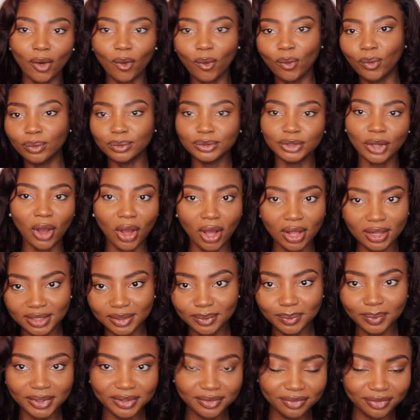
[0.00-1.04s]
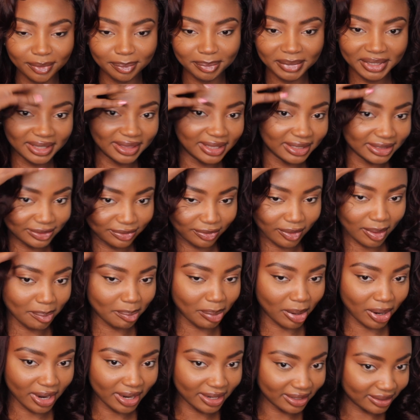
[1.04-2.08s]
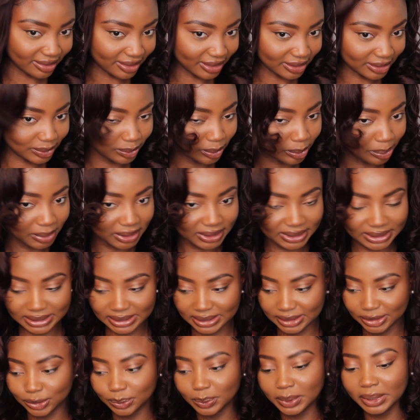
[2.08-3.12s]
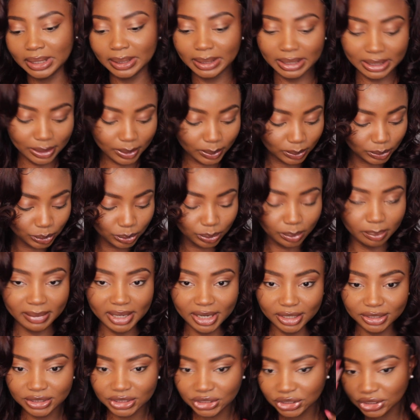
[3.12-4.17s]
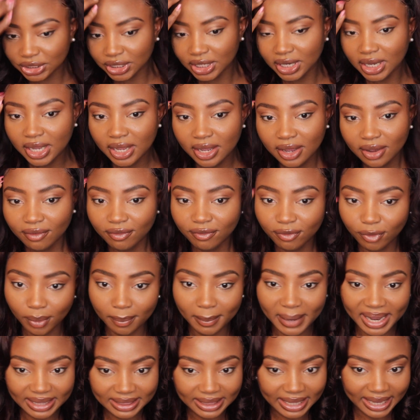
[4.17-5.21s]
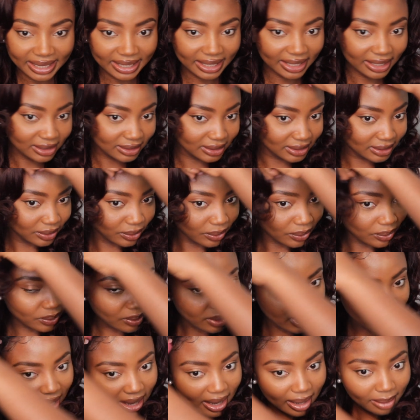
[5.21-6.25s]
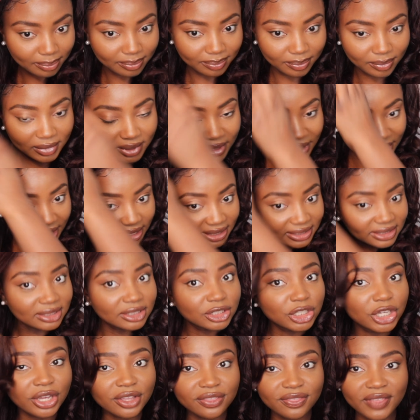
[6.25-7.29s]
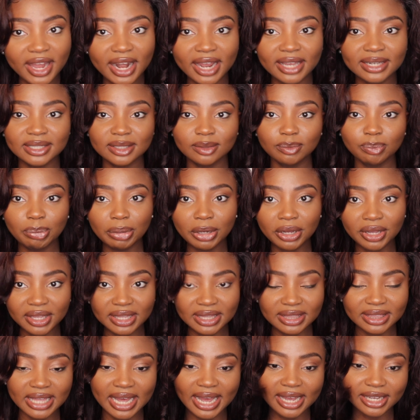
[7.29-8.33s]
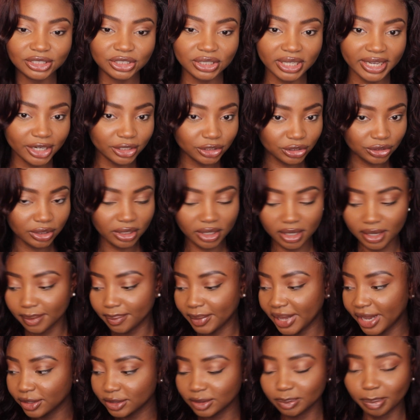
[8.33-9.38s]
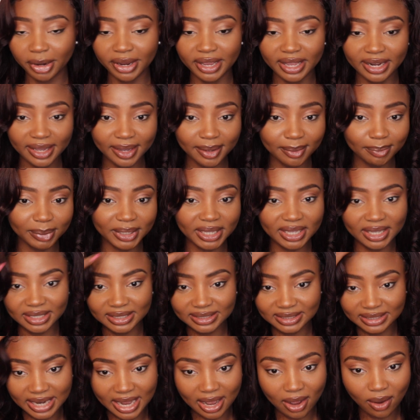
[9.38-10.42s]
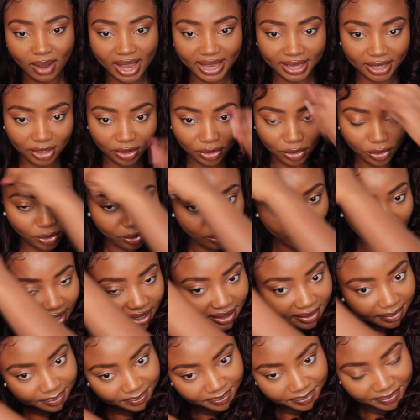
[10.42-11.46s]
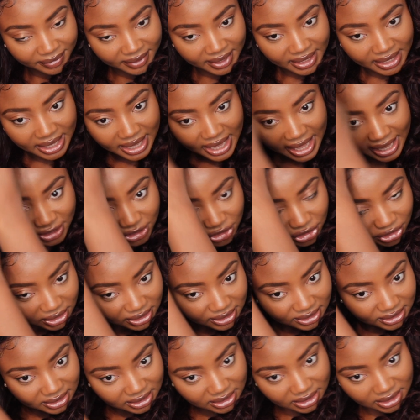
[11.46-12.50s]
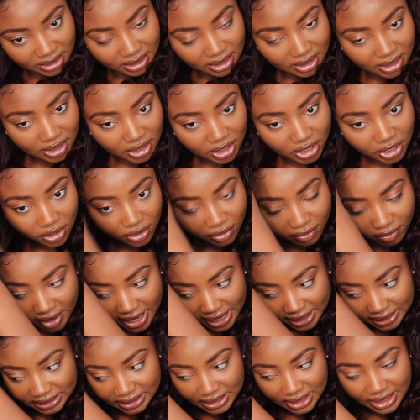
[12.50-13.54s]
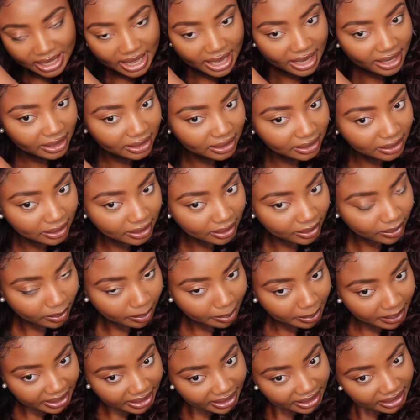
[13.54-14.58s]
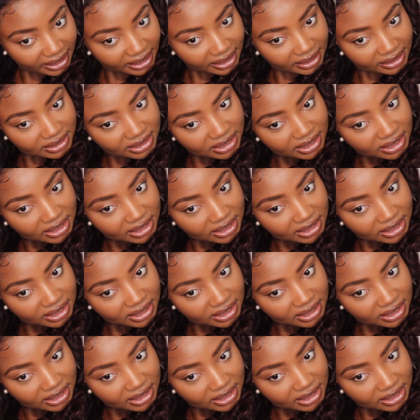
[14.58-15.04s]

old Hollywood for me. This front part, the swoop is doing a little too much for my liking. So it's good that I didn't put that hairspray in it, because now I can go in and just correct that a little bit and